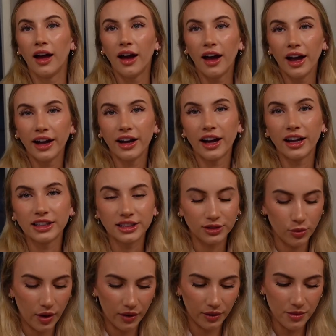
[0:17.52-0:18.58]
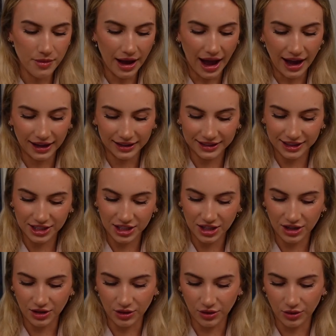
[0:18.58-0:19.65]
Hi guys, welcome back
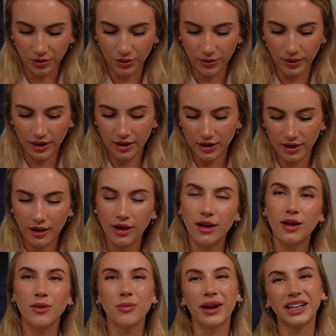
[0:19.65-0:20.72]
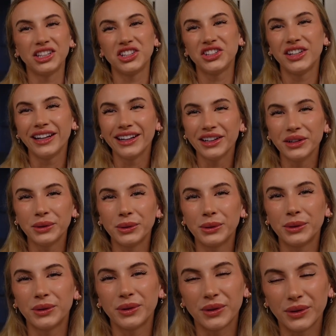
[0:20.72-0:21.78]
to my
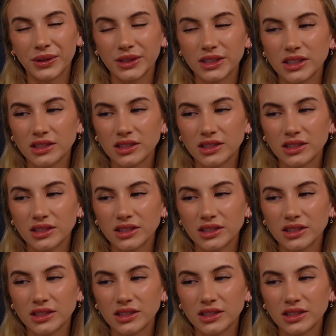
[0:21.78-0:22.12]
channel.